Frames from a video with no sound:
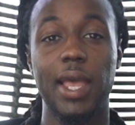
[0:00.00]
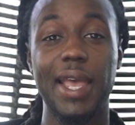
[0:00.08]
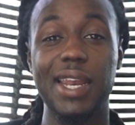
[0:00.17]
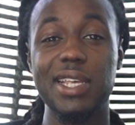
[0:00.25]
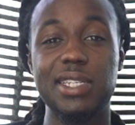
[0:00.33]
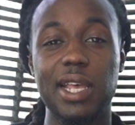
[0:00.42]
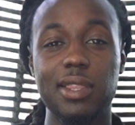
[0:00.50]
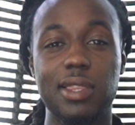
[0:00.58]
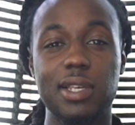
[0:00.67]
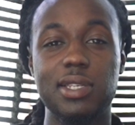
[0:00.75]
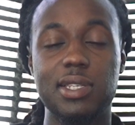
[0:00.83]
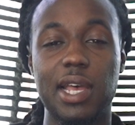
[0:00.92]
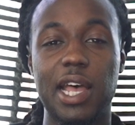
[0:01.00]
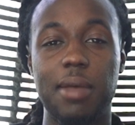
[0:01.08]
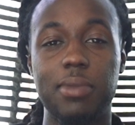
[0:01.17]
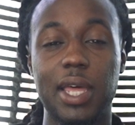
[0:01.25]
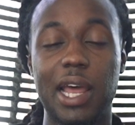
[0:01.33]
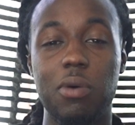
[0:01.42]
And it's at this
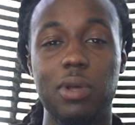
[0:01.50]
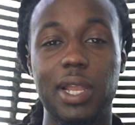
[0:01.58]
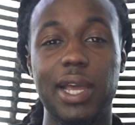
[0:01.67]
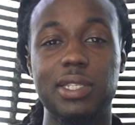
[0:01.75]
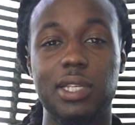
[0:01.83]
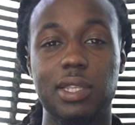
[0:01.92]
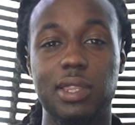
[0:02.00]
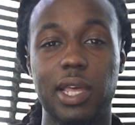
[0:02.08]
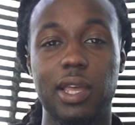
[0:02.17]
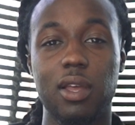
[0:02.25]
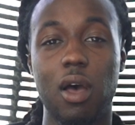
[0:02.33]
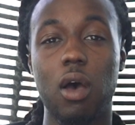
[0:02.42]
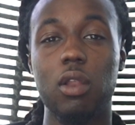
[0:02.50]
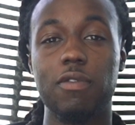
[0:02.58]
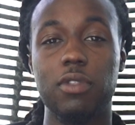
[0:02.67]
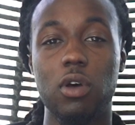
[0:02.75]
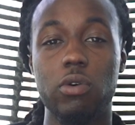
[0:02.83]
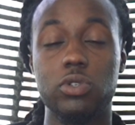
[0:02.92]
time that I would like to thank all
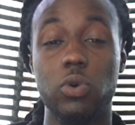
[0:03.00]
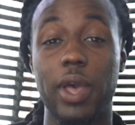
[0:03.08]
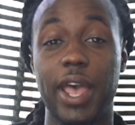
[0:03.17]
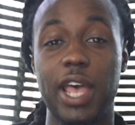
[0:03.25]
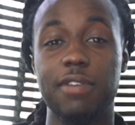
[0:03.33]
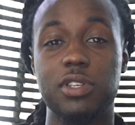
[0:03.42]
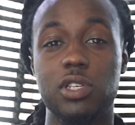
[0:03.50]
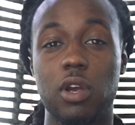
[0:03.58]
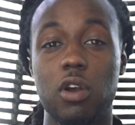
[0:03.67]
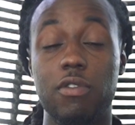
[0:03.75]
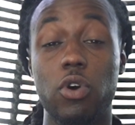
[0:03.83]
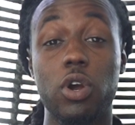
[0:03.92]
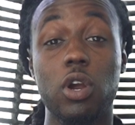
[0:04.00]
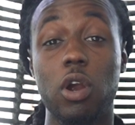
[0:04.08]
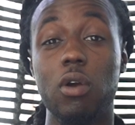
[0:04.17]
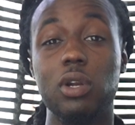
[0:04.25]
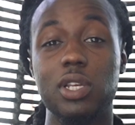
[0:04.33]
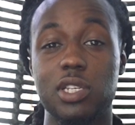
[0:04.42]
of those who have served or
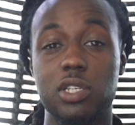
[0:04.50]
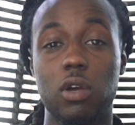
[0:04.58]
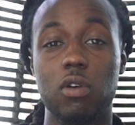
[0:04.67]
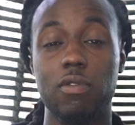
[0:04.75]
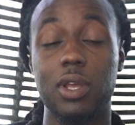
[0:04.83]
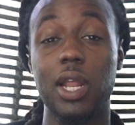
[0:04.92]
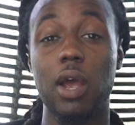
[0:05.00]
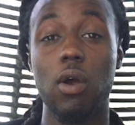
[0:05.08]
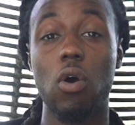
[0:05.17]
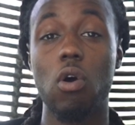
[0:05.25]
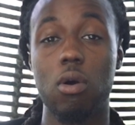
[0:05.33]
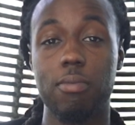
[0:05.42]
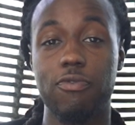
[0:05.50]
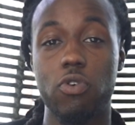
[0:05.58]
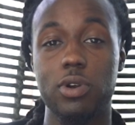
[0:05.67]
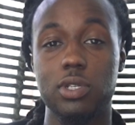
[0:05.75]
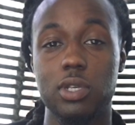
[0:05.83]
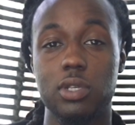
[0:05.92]
currently serve in our armed
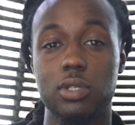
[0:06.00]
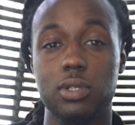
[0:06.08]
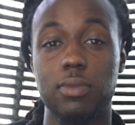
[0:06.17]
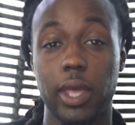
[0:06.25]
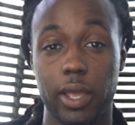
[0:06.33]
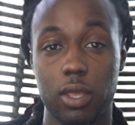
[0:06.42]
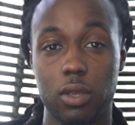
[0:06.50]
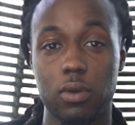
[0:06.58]
forces. Thank